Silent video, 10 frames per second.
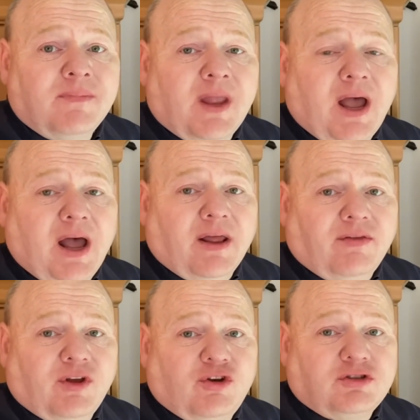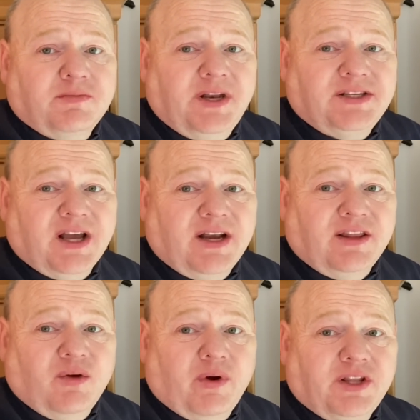and the customer
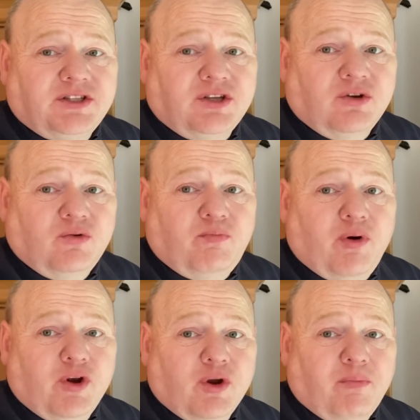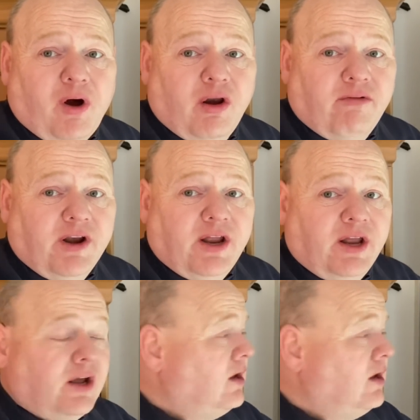decided they wanted to put a new boiler in here.